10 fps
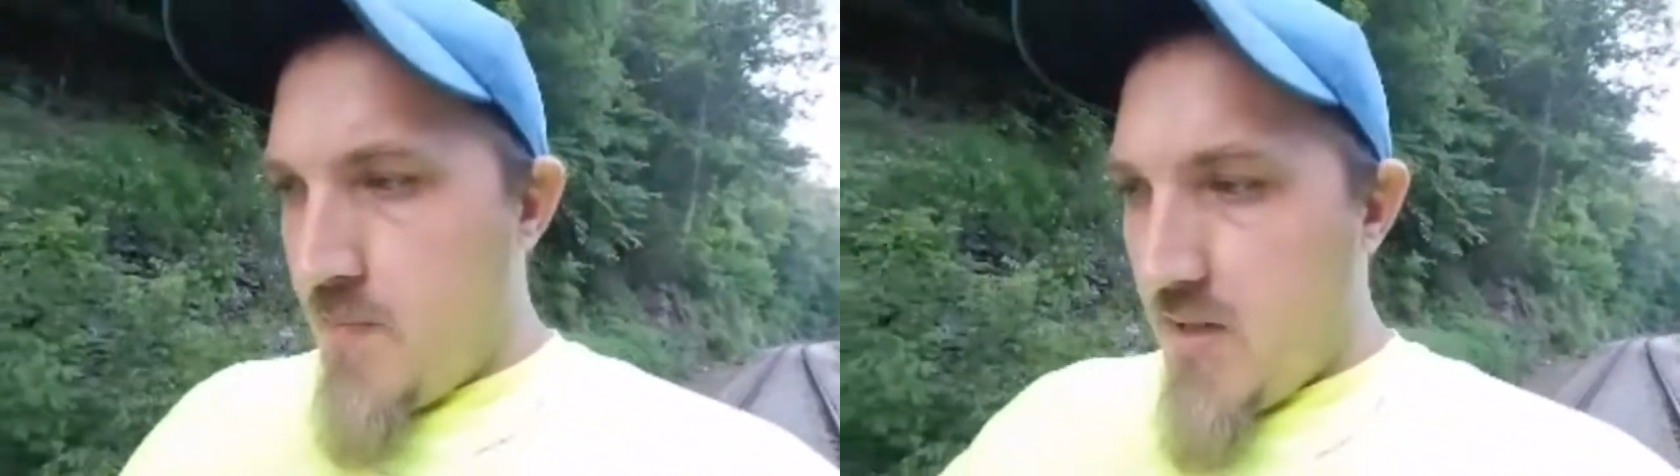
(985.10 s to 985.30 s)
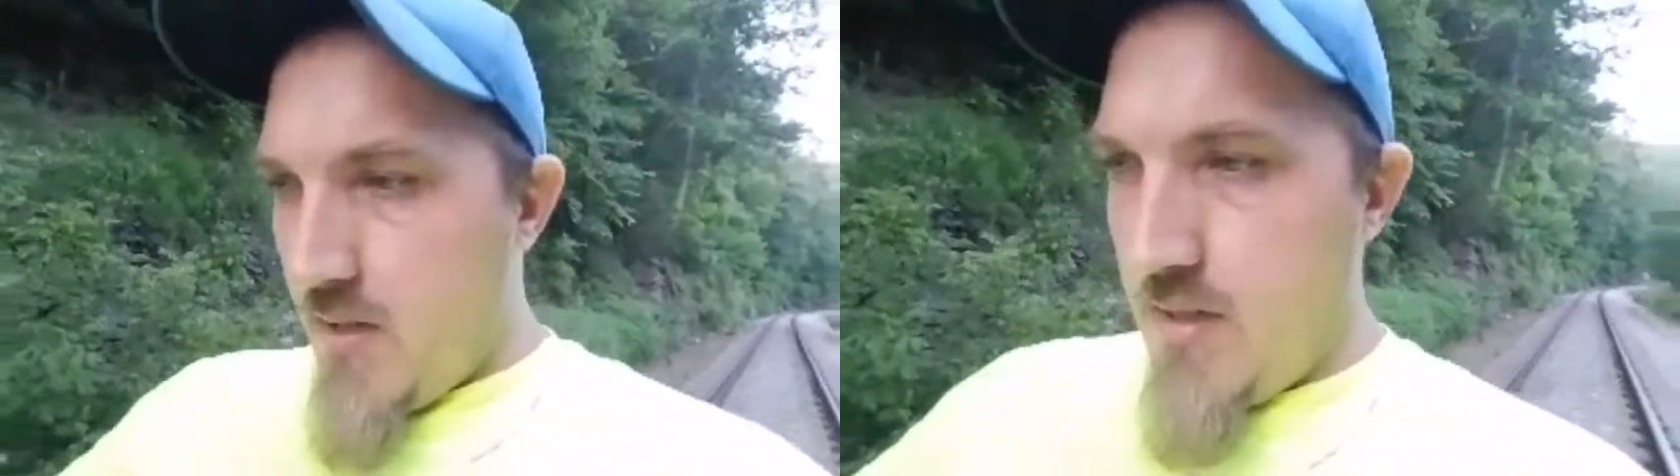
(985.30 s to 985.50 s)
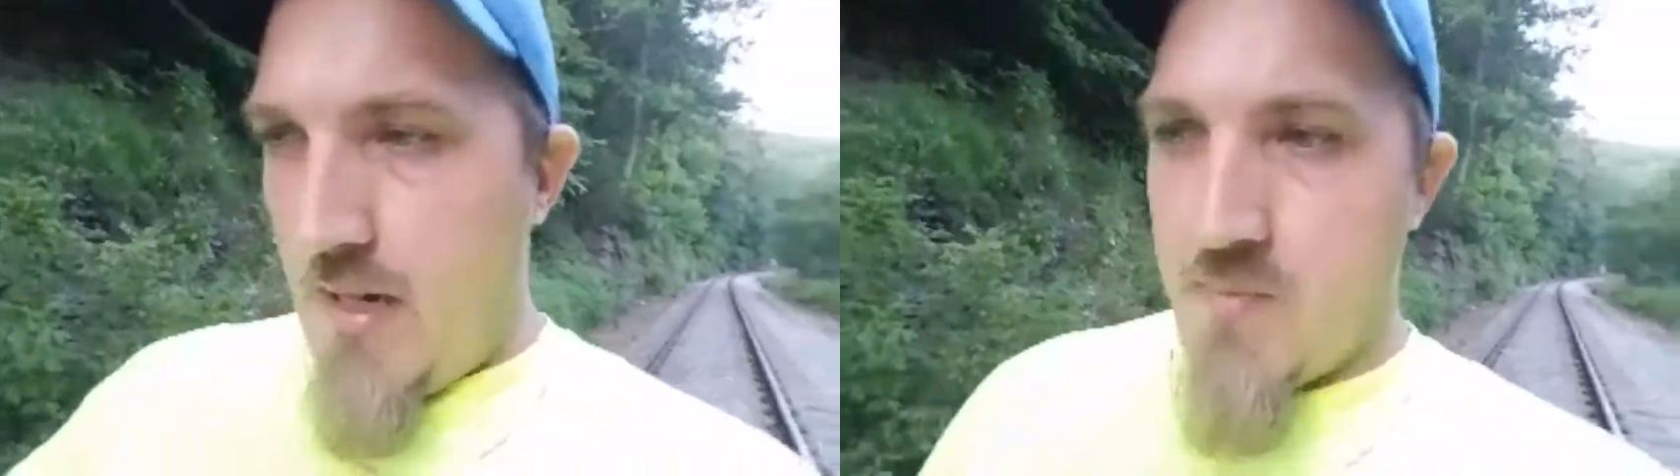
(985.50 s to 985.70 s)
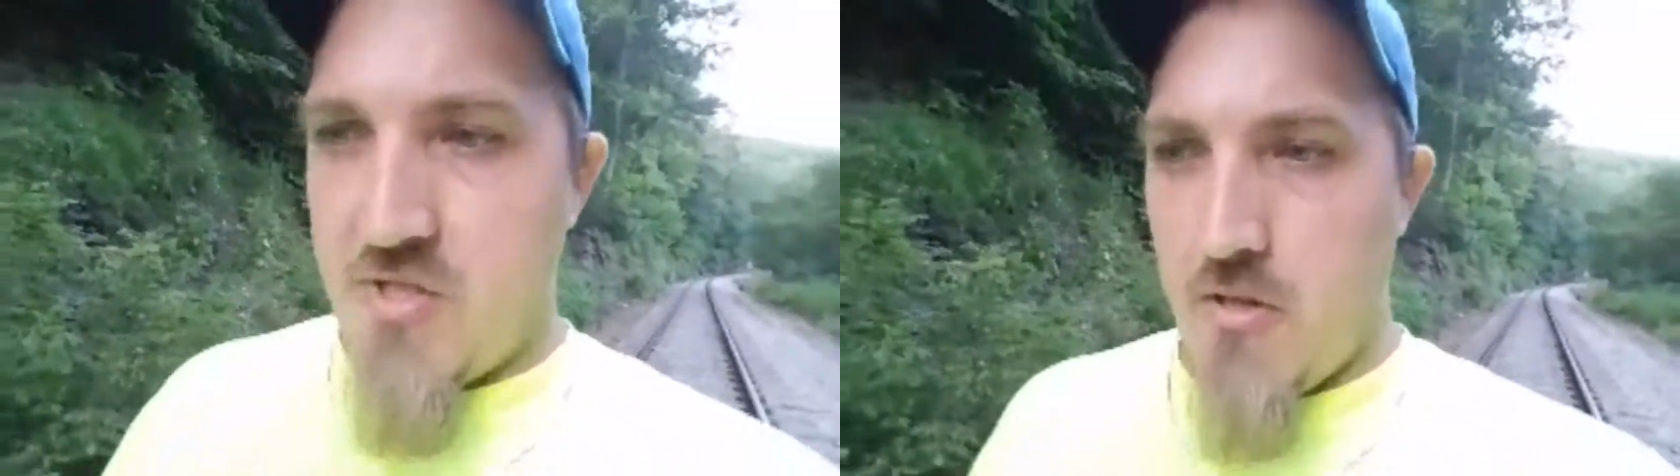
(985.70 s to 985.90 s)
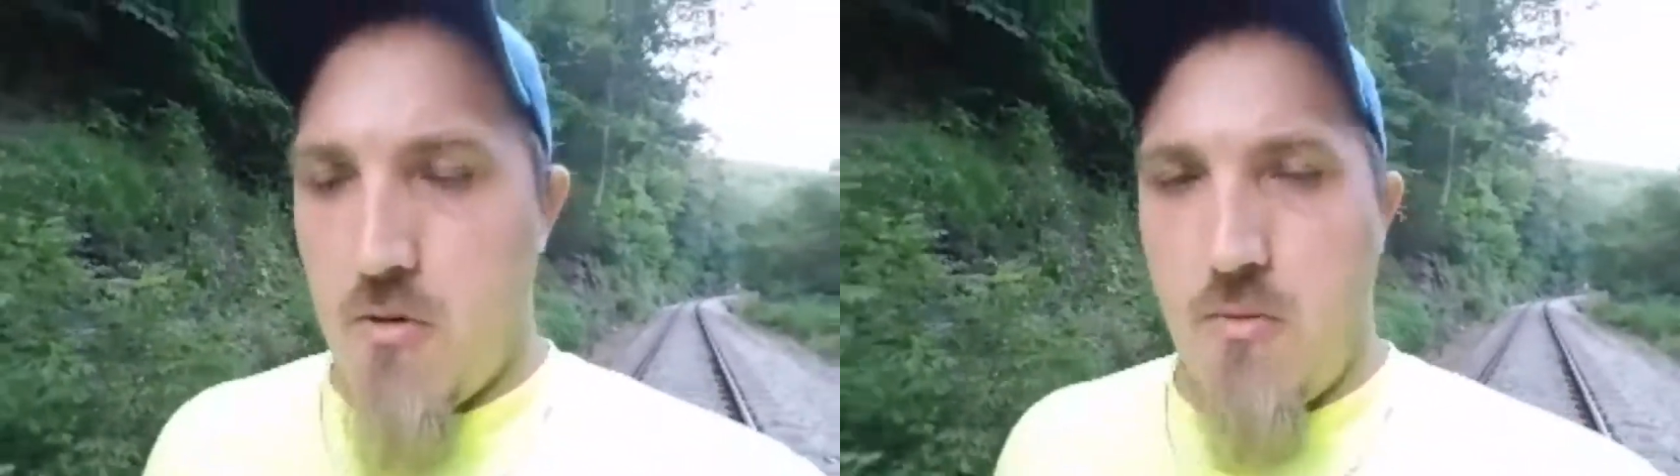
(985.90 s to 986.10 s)
but I'm
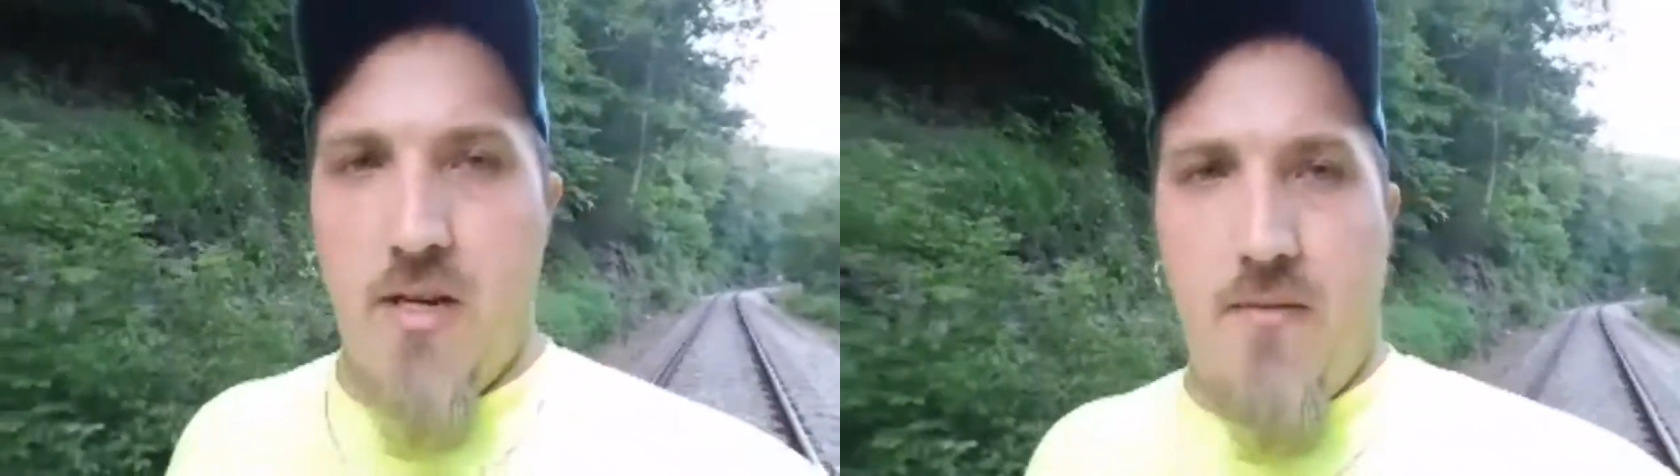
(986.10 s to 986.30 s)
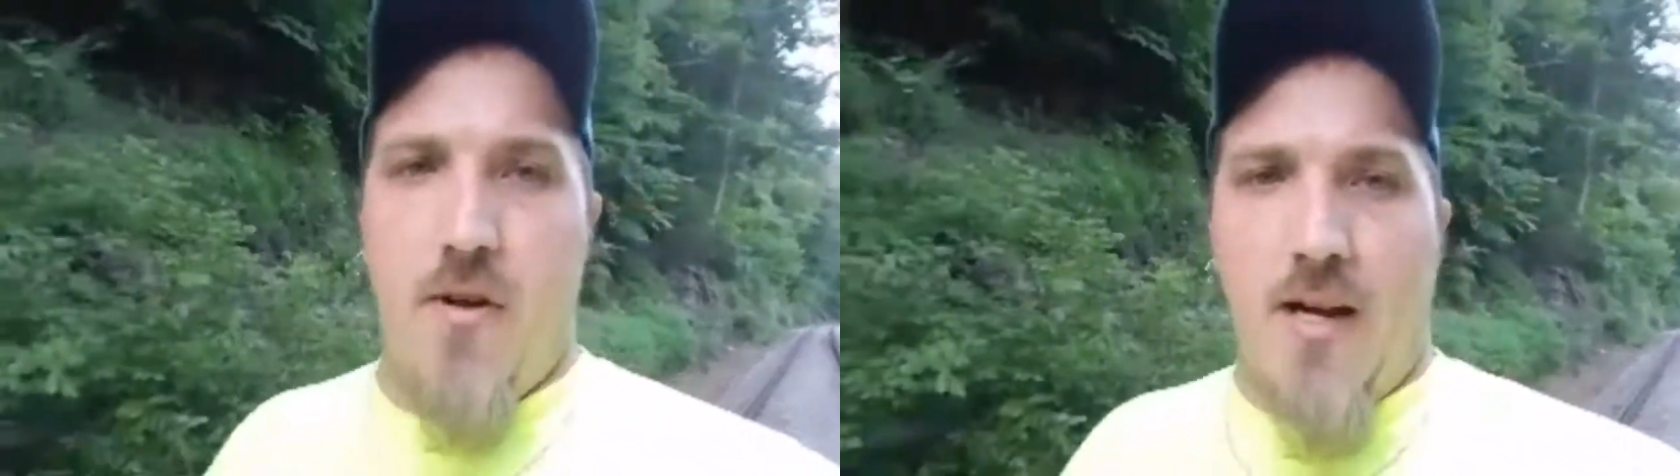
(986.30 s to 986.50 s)
sure whenever